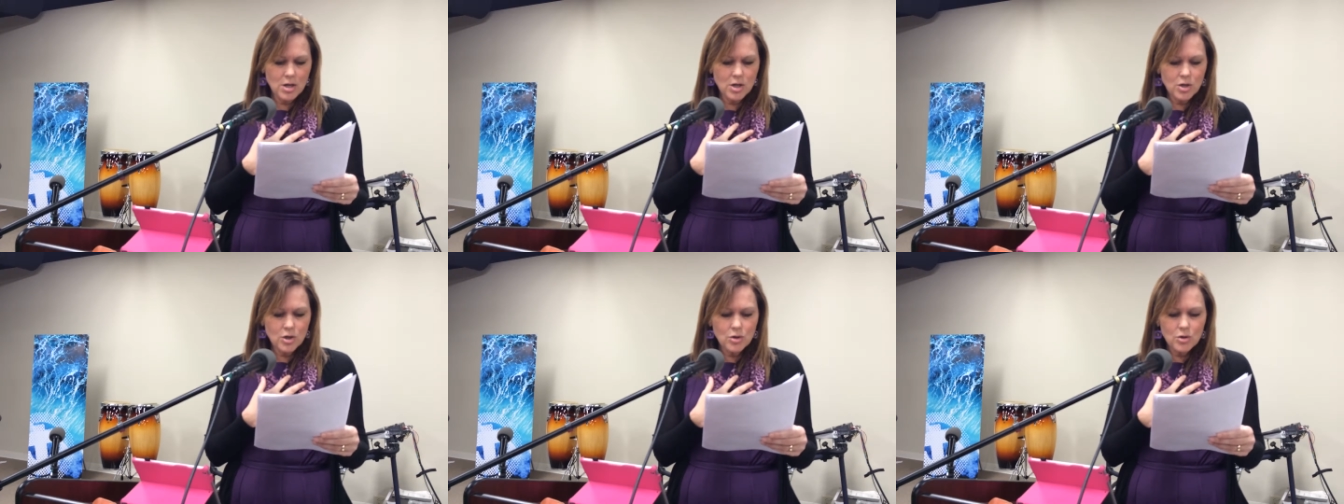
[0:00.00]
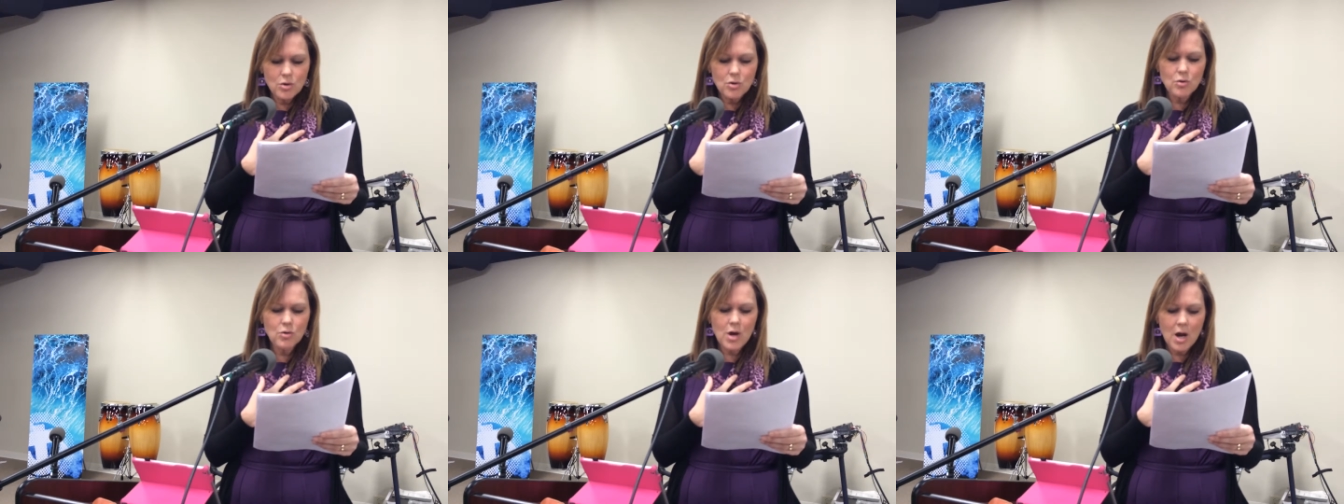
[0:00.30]

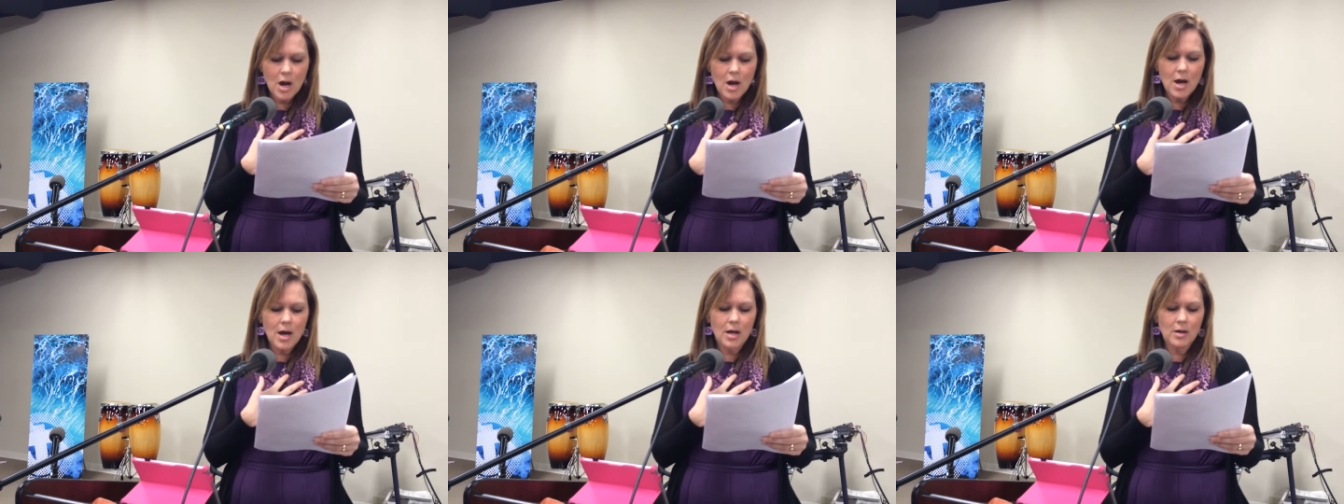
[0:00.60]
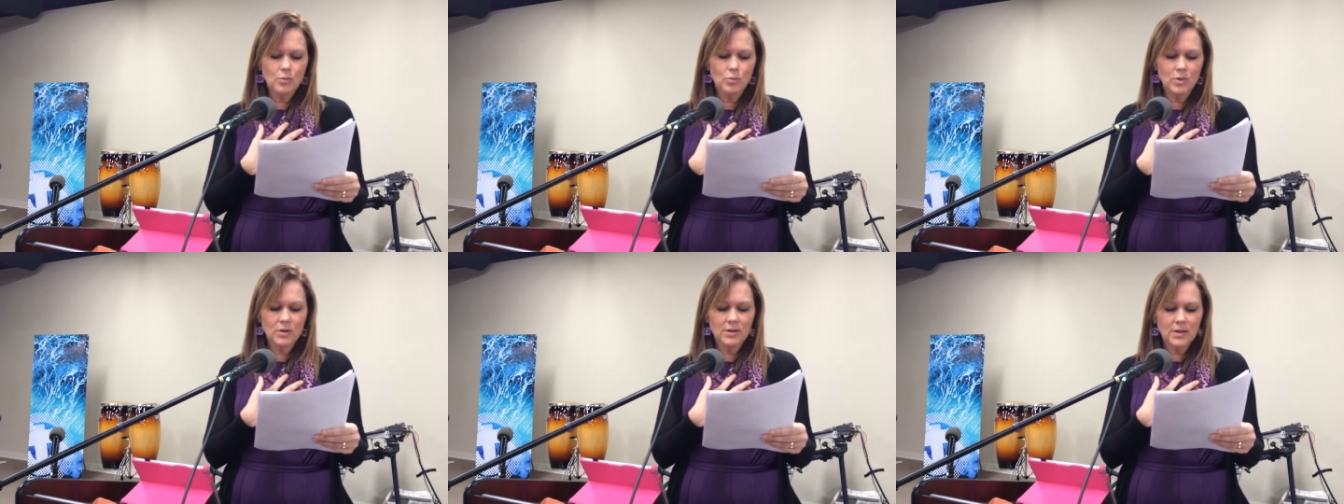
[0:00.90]
you,
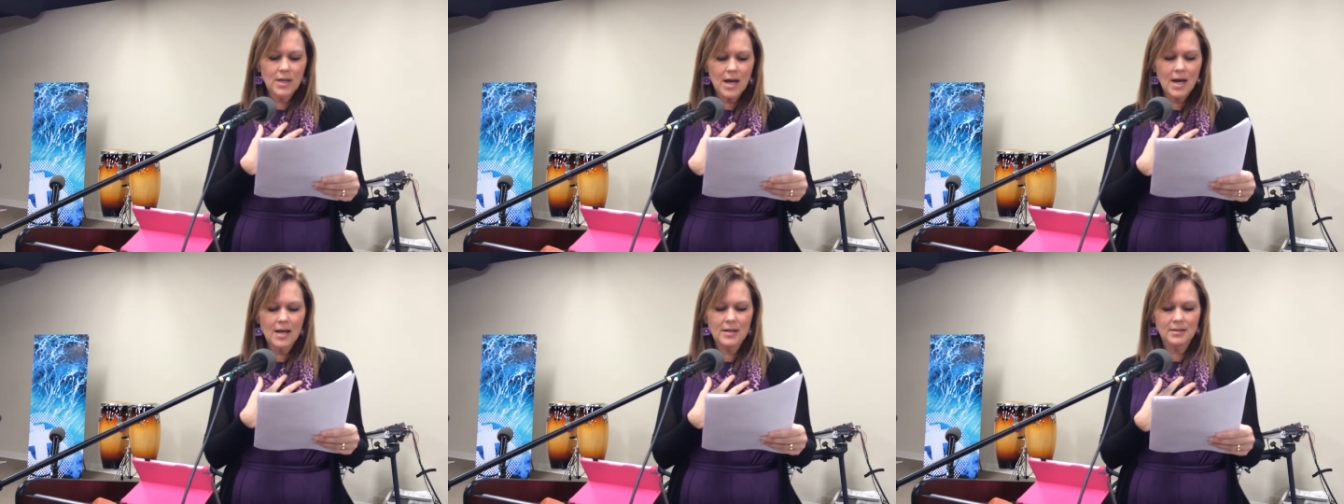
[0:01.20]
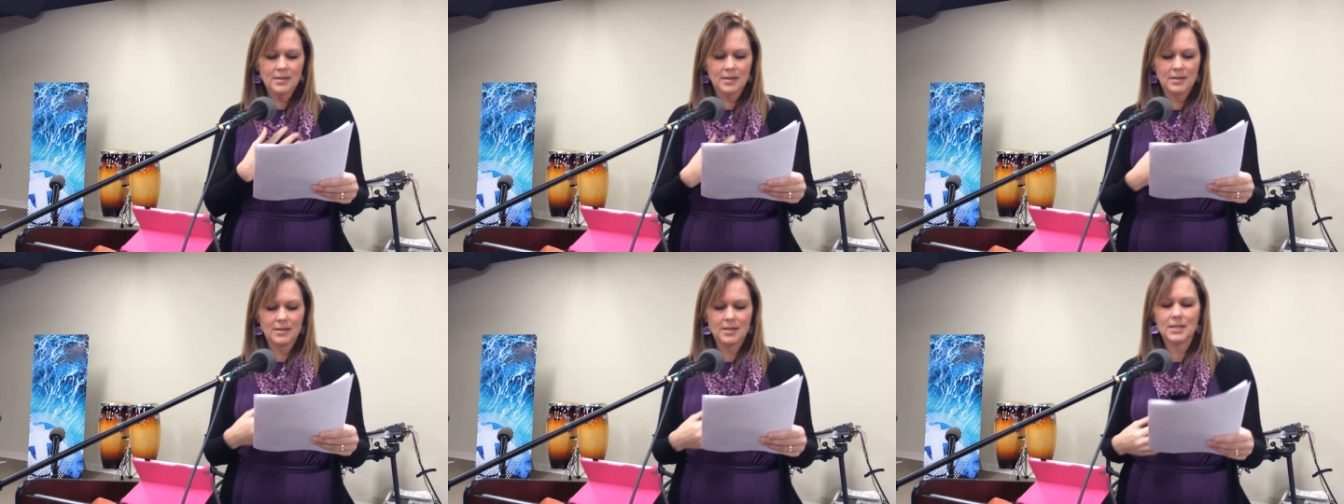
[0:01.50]
God, will
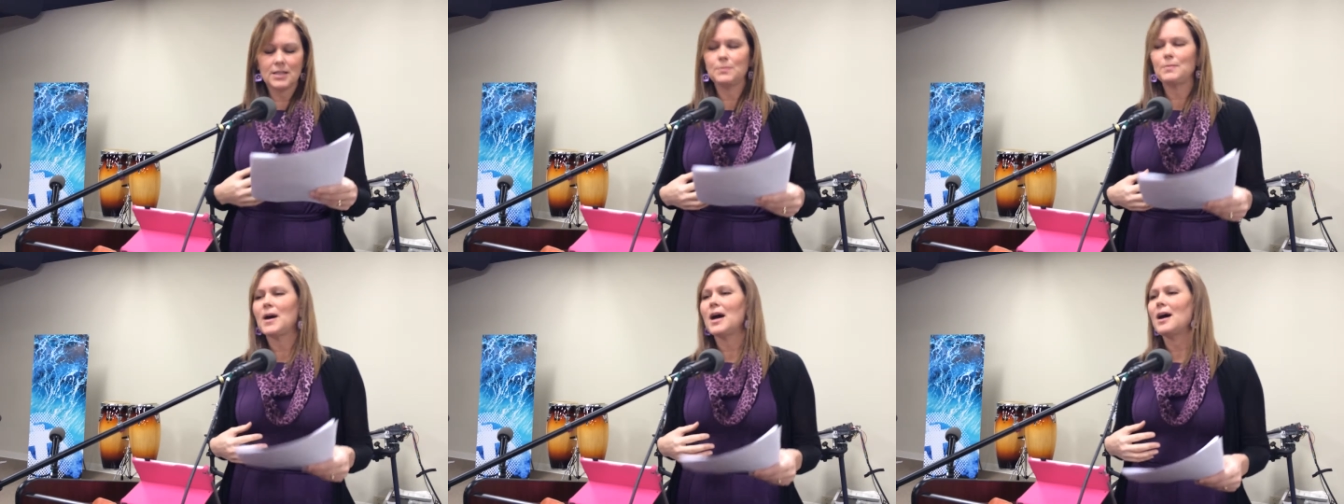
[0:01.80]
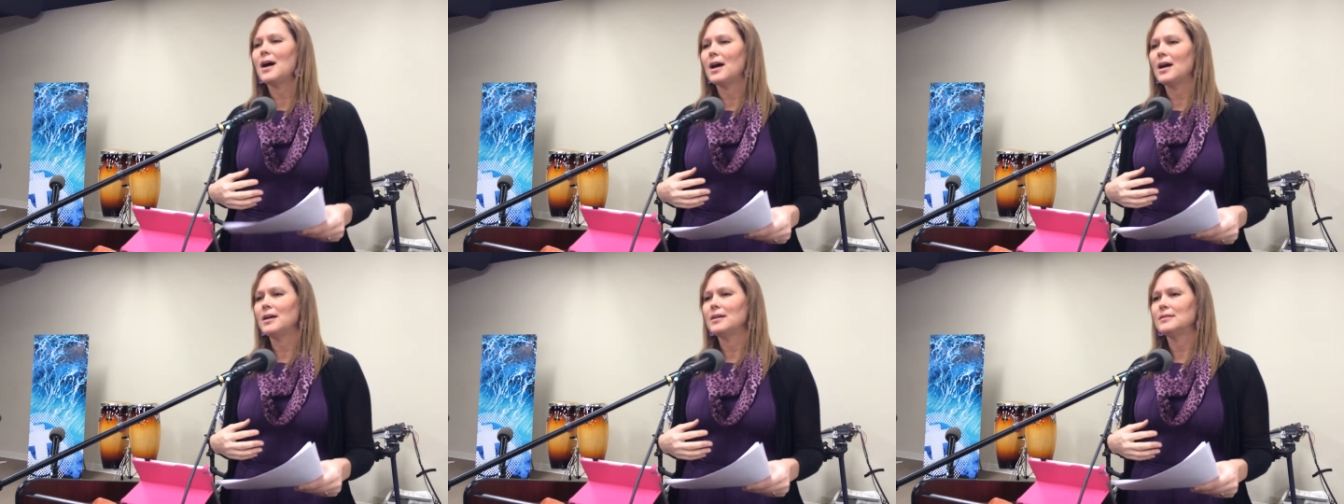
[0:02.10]
not
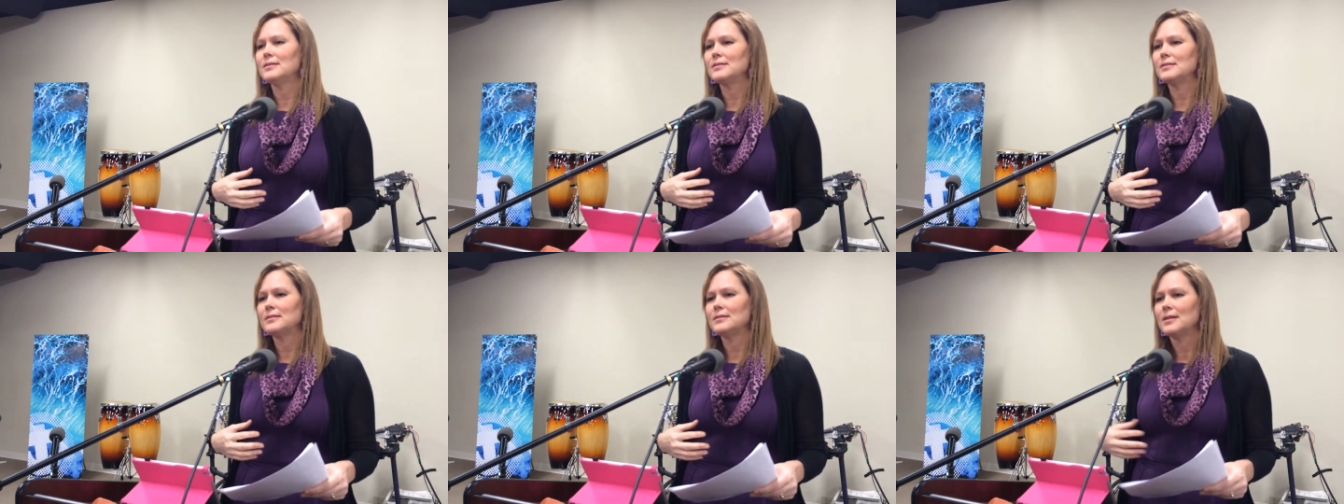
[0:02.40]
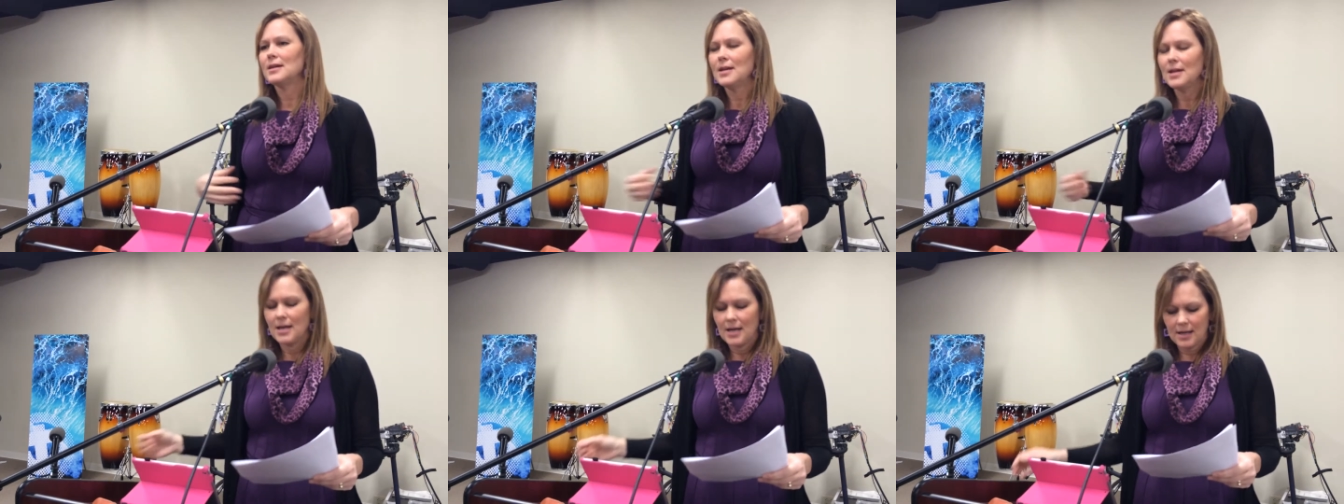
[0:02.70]
despise.